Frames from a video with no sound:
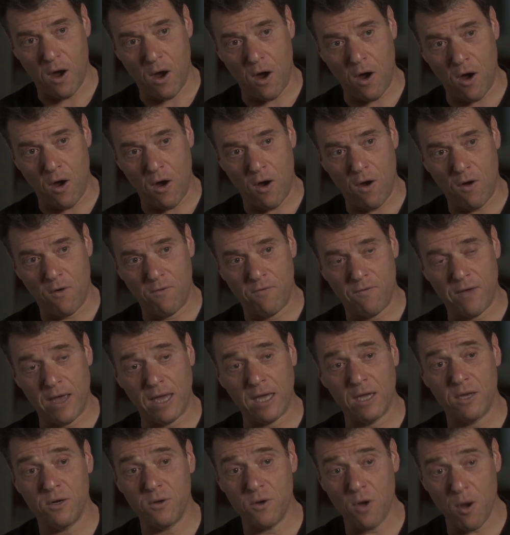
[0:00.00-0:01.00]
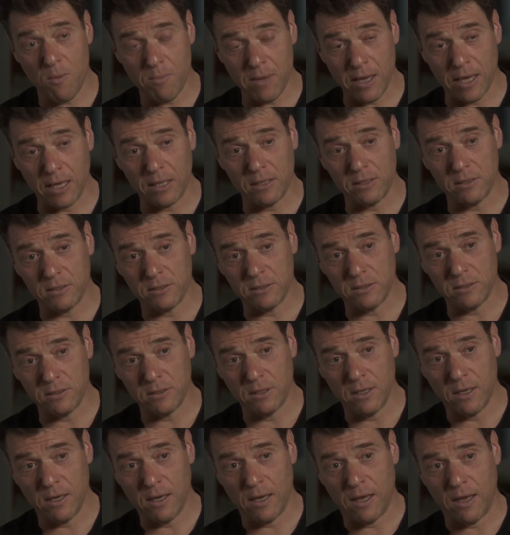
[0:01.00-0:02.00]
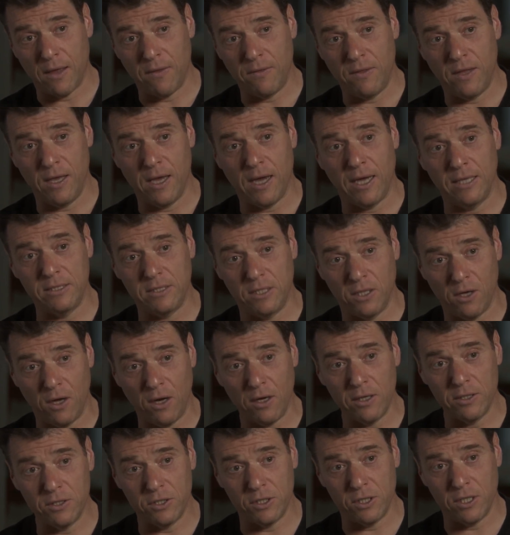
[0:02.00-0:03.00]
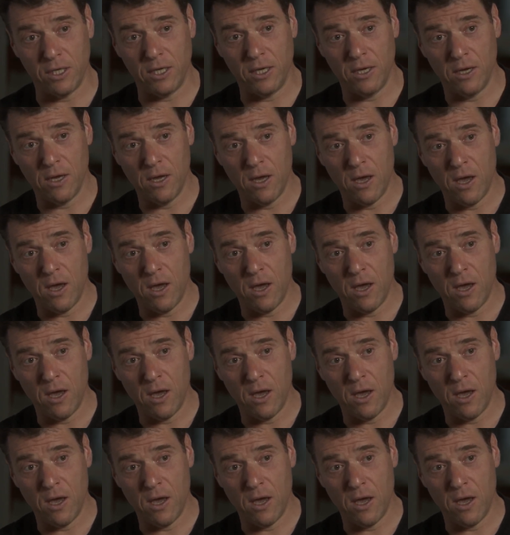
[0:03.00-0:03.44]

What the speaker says: of economics and the ideology